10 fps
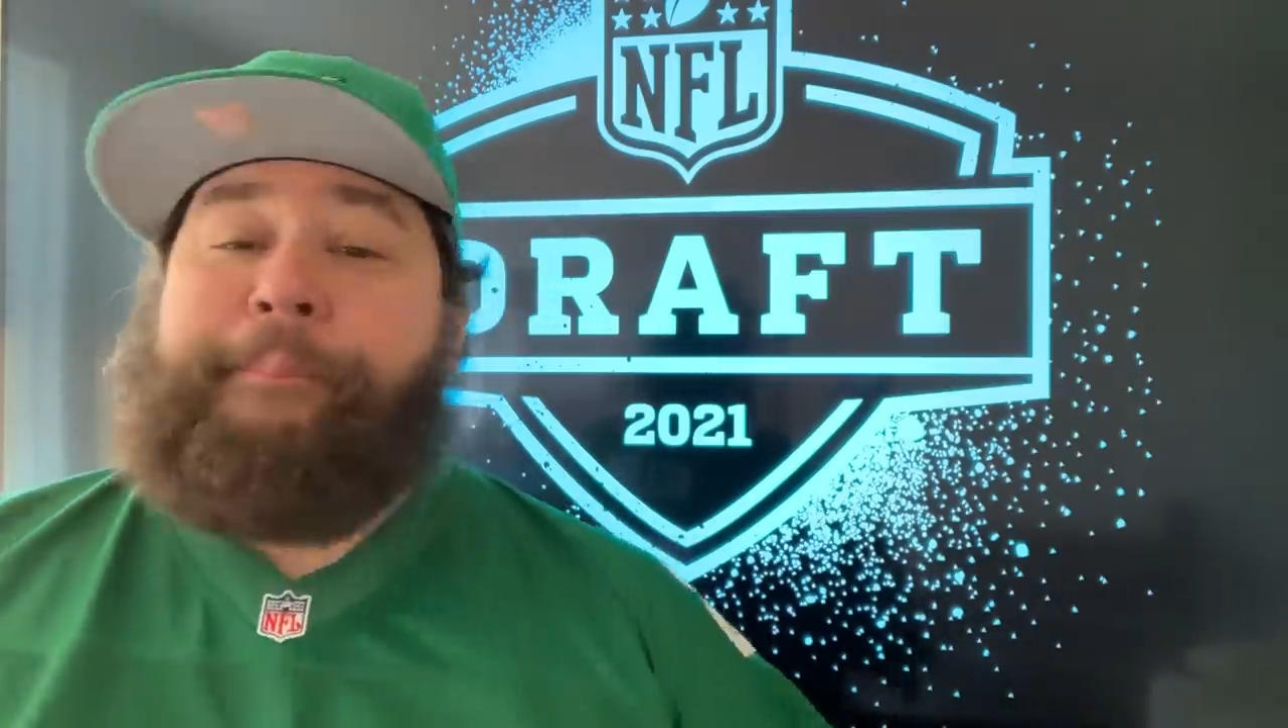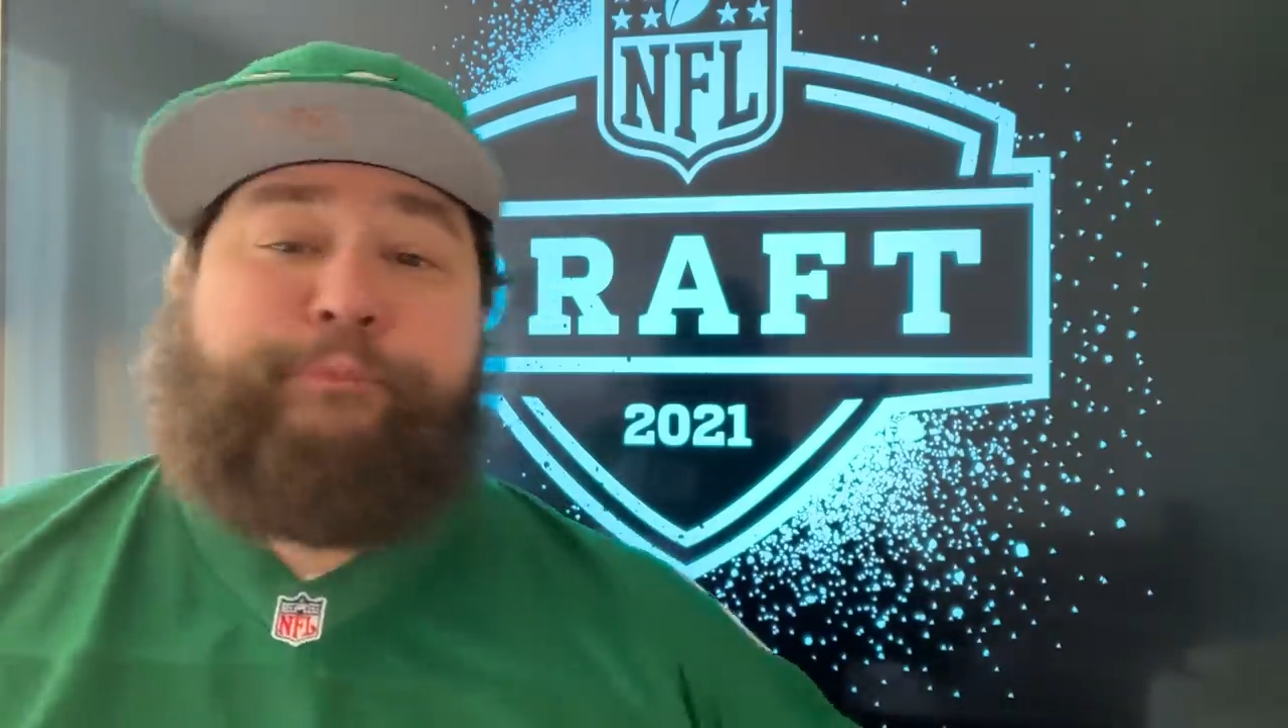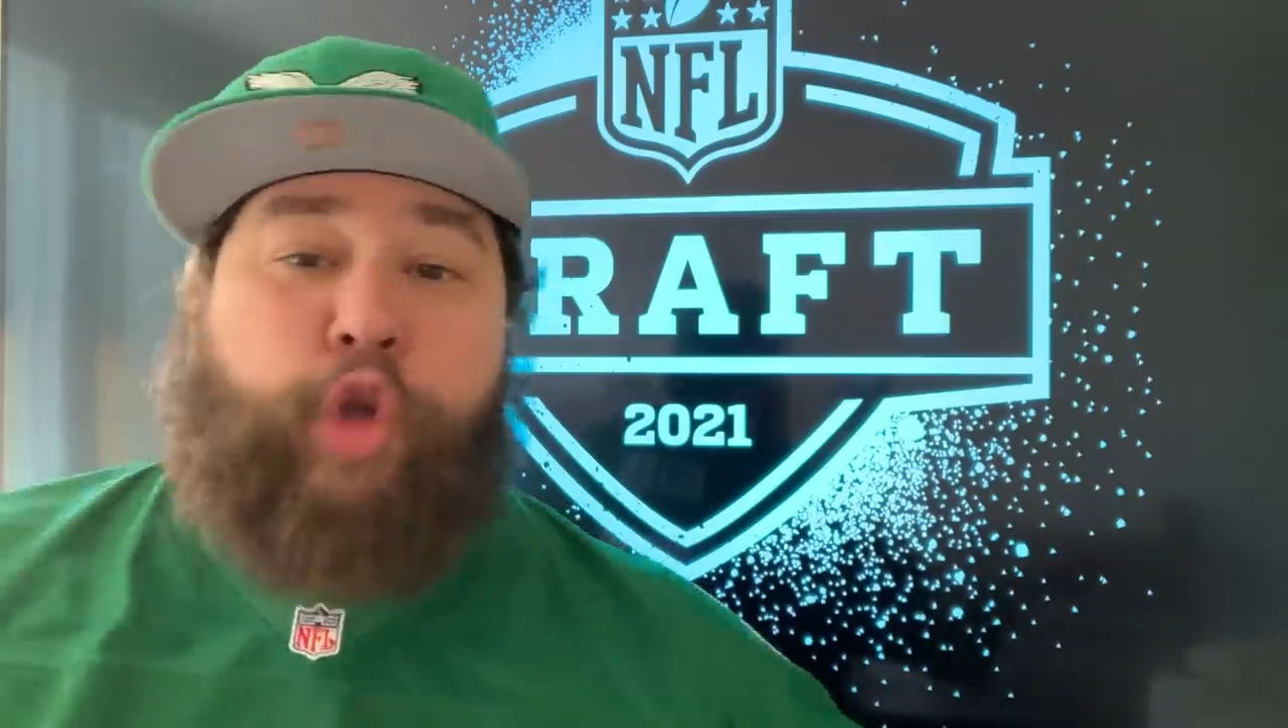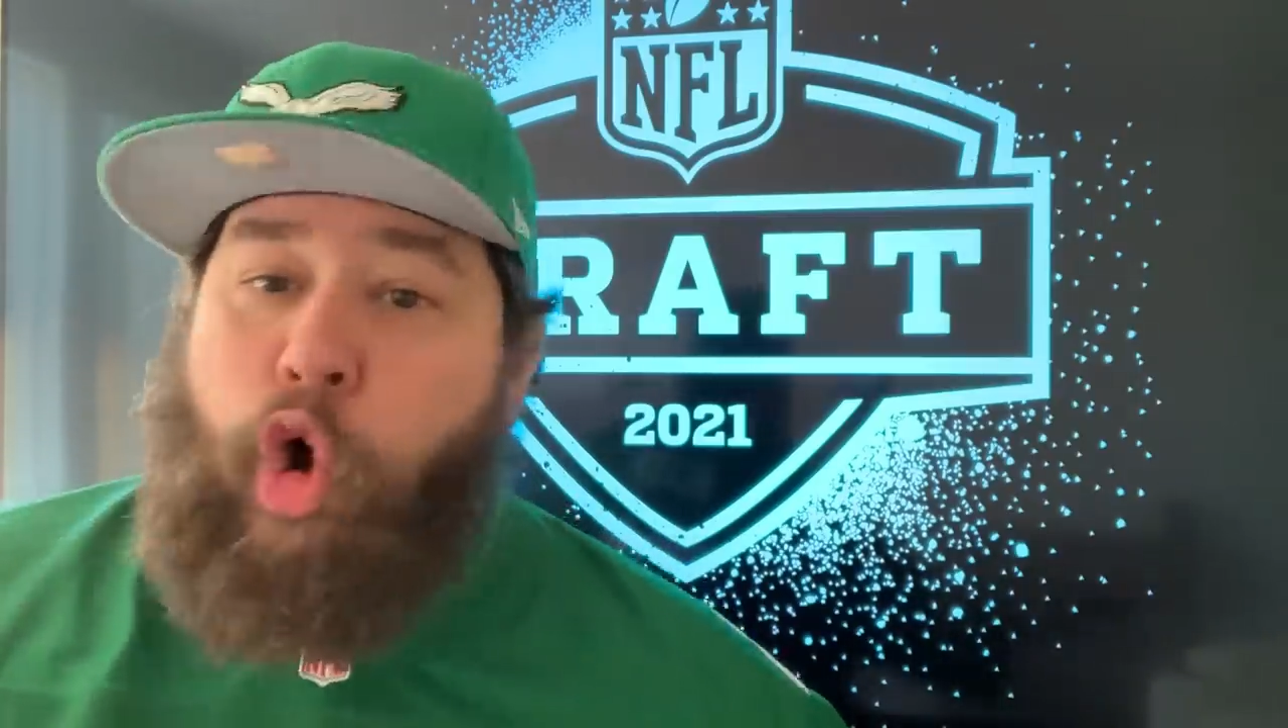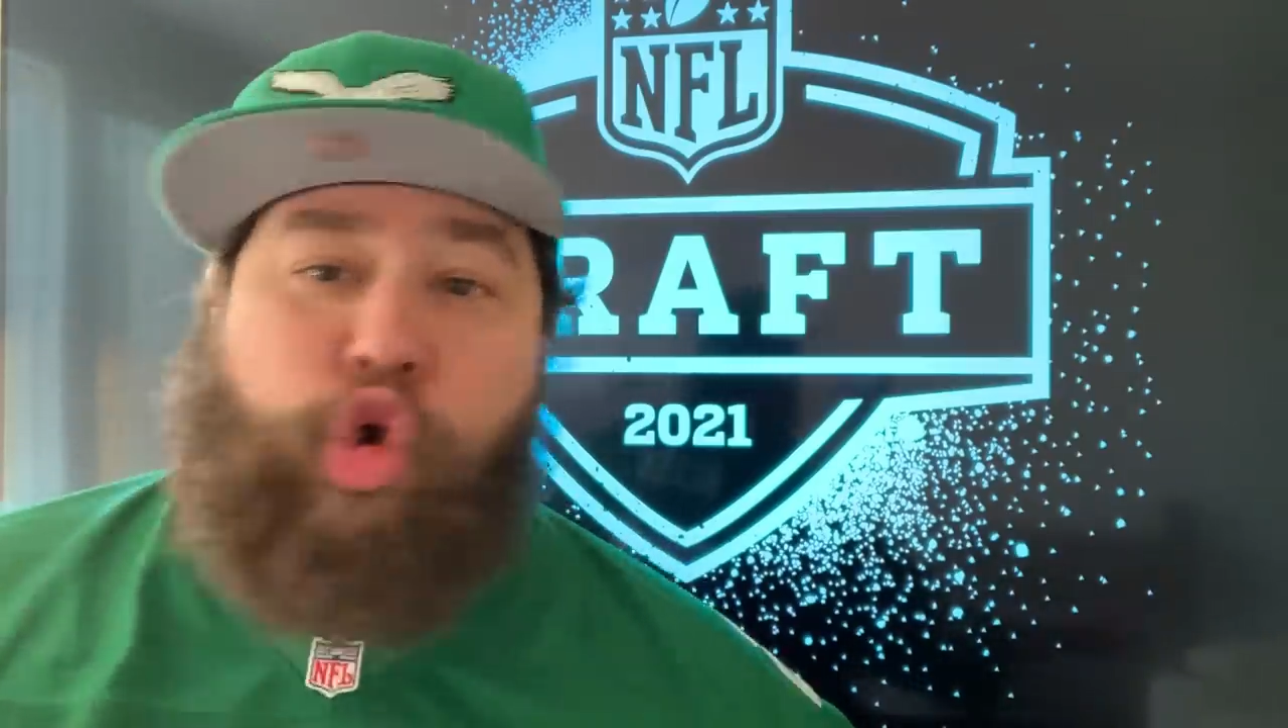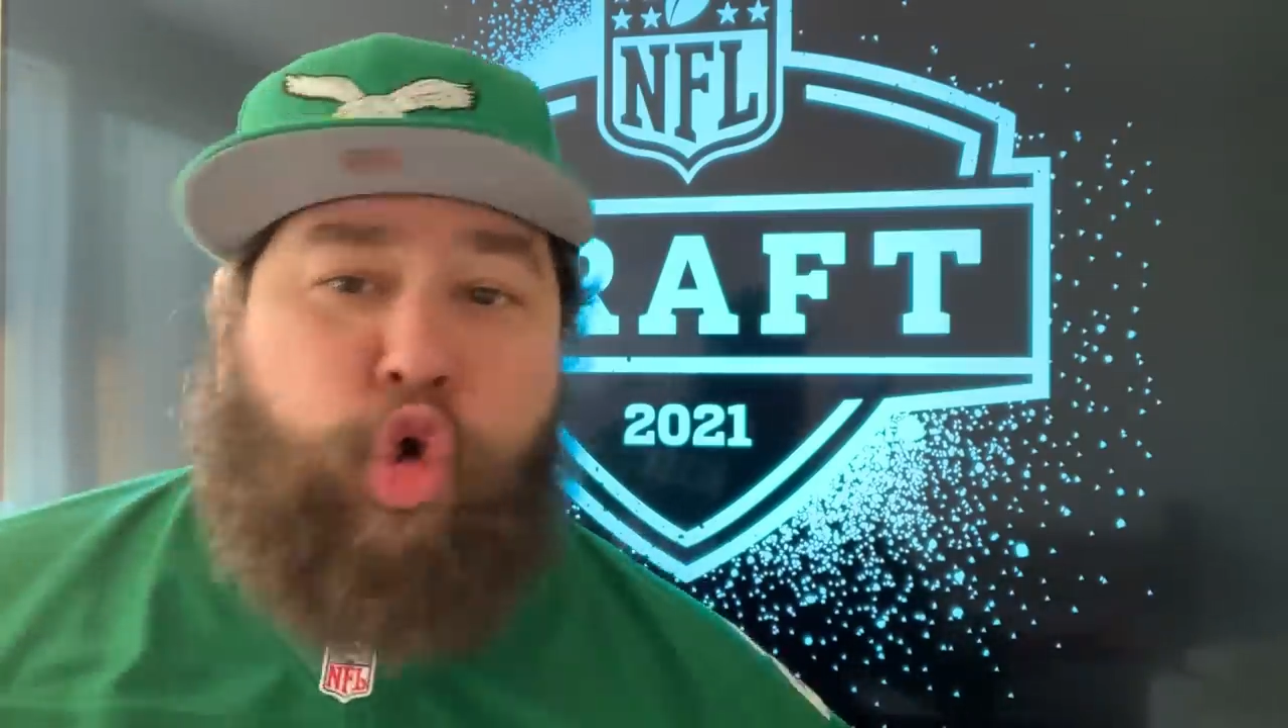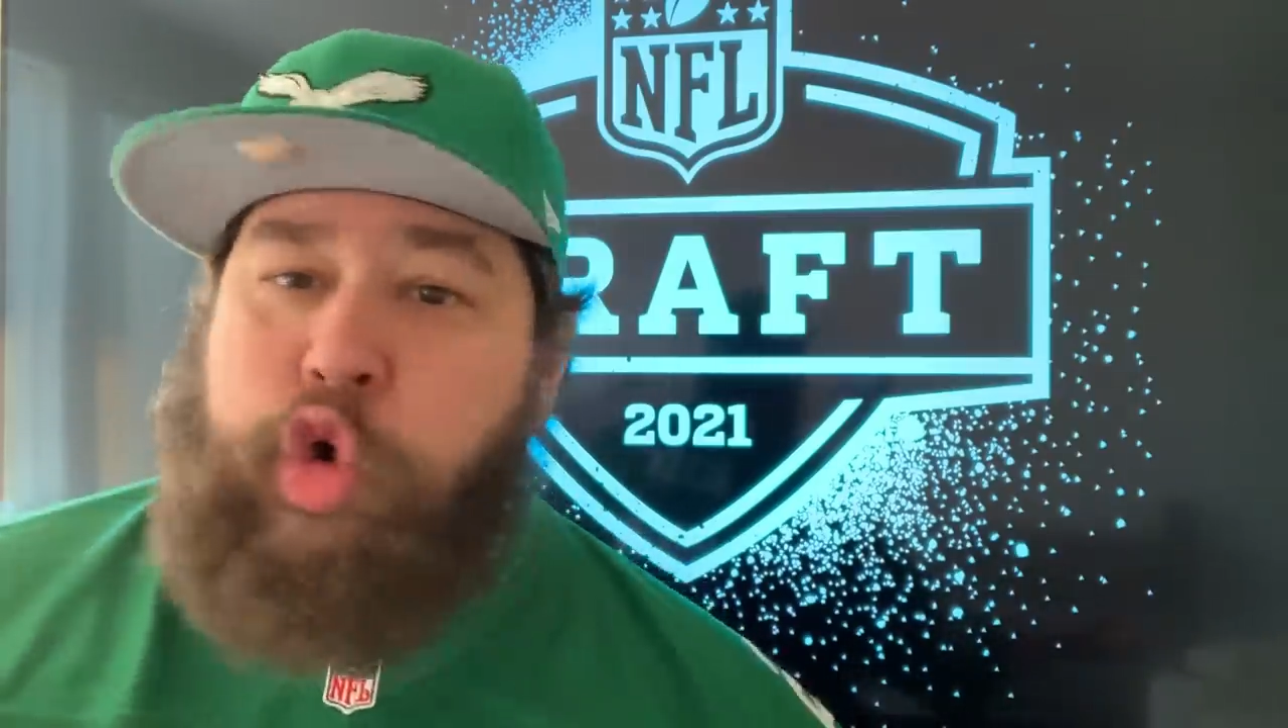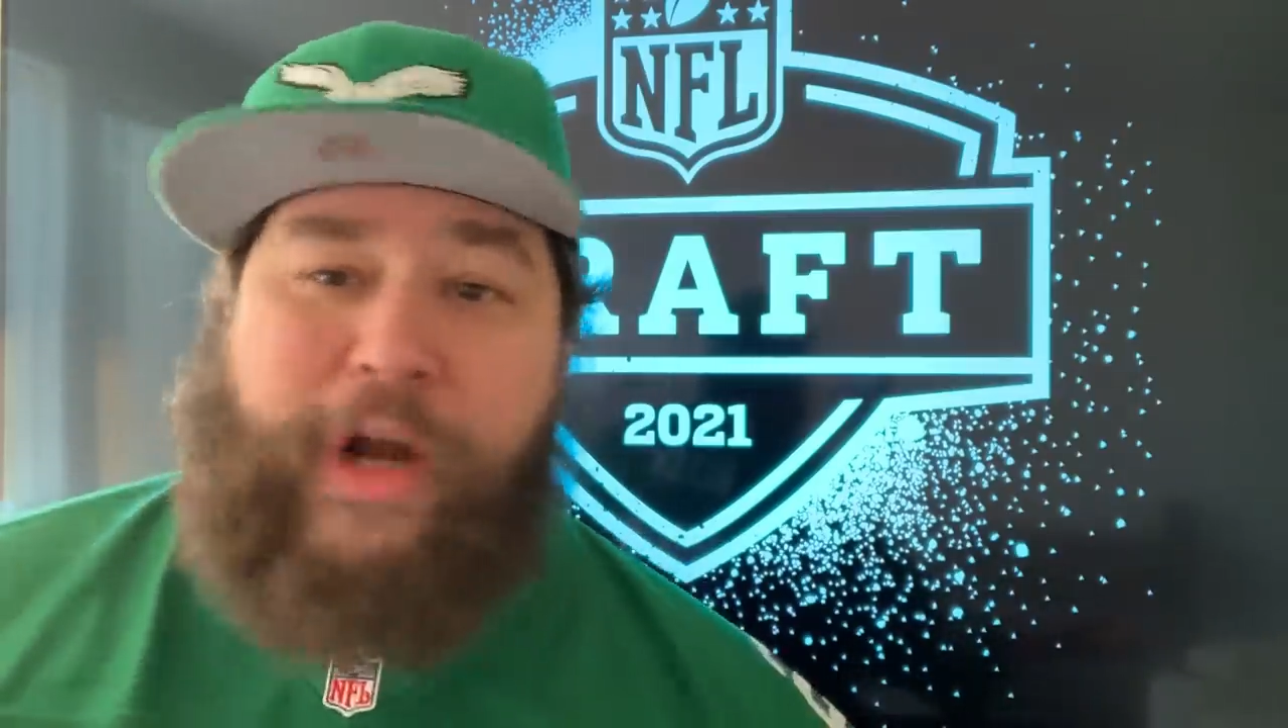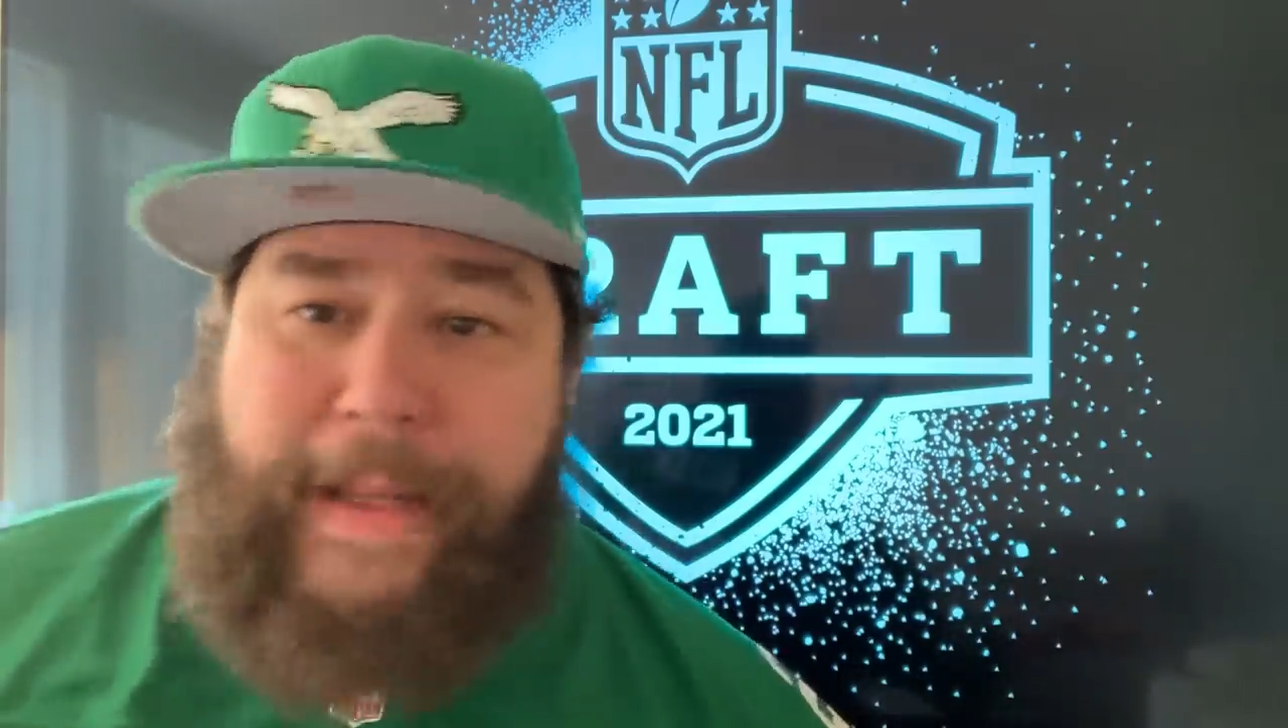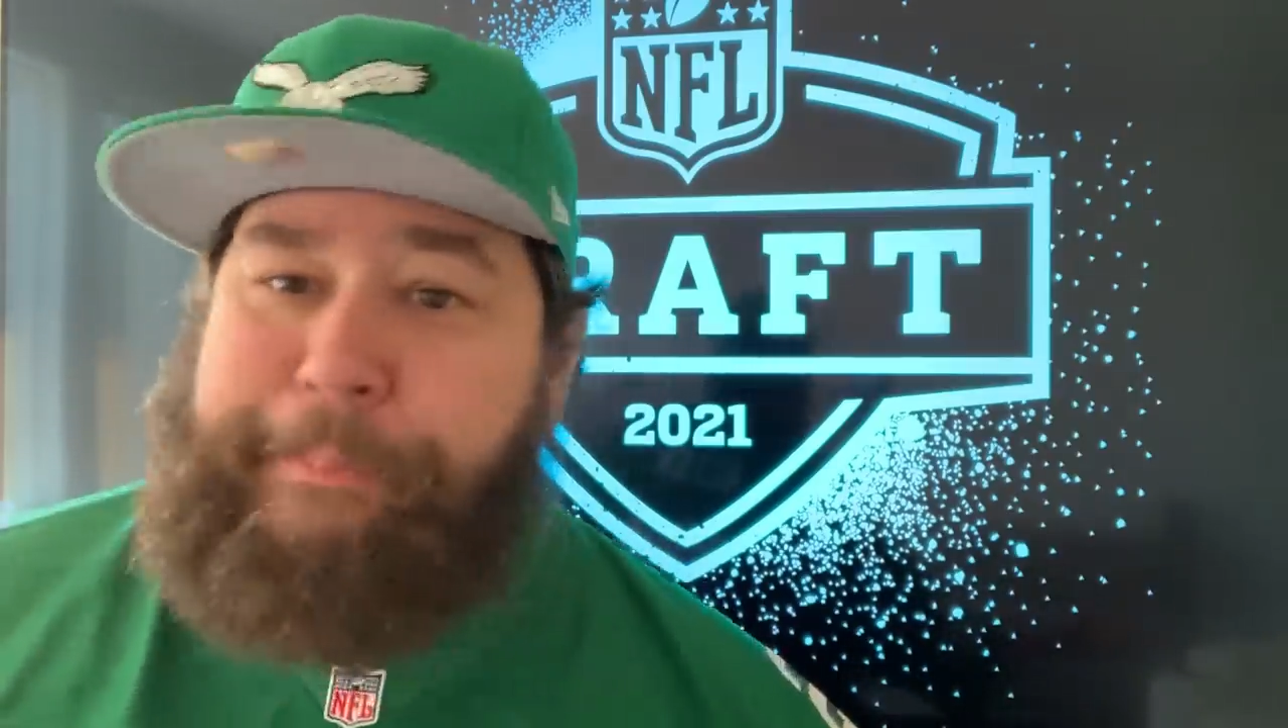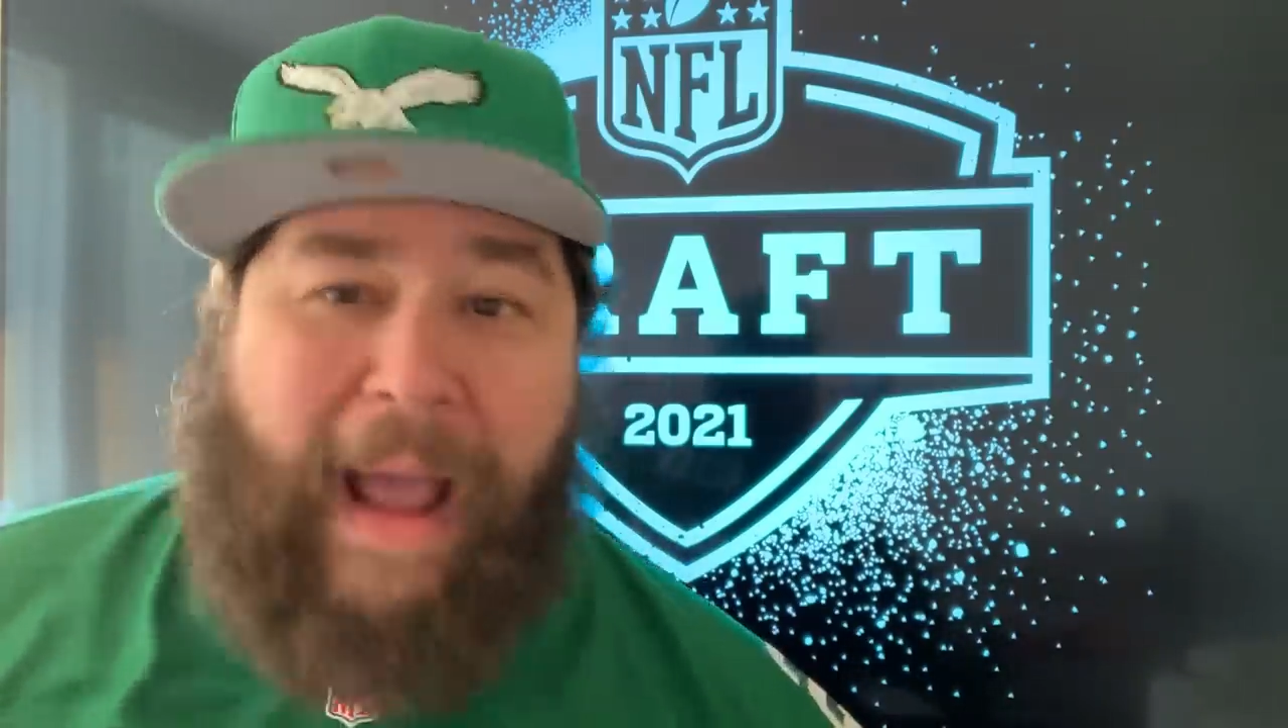No Kwity